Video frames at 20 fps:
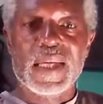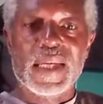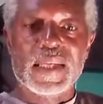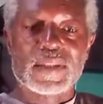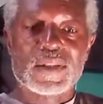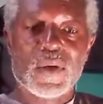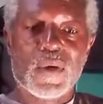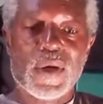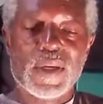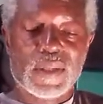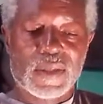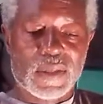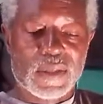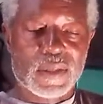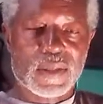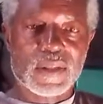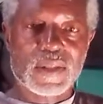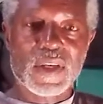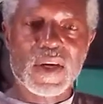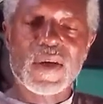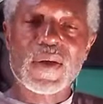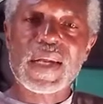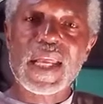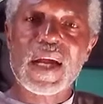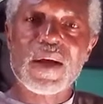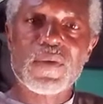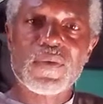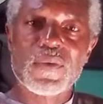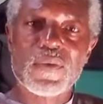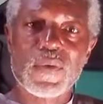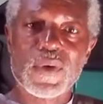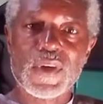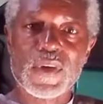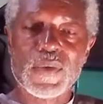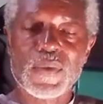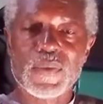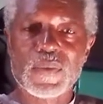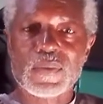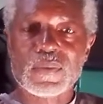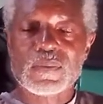it's going to turn out for
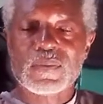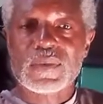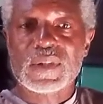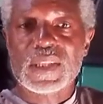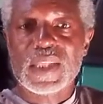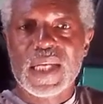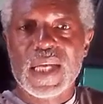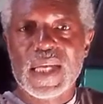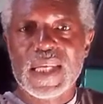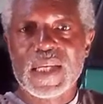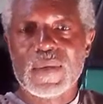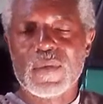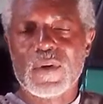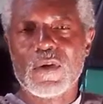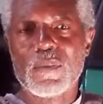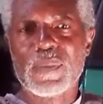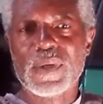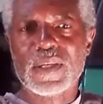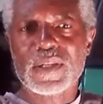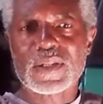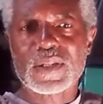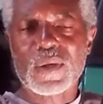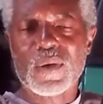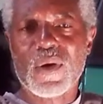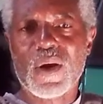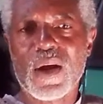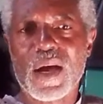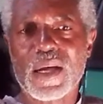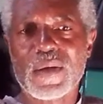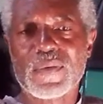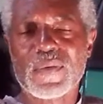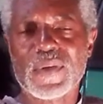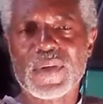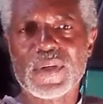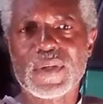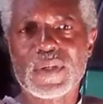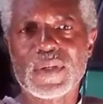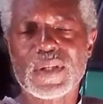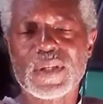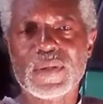you, and it won't be so hard for
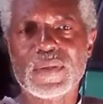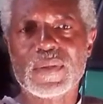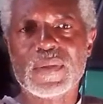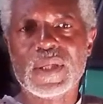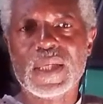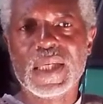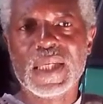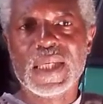you to do.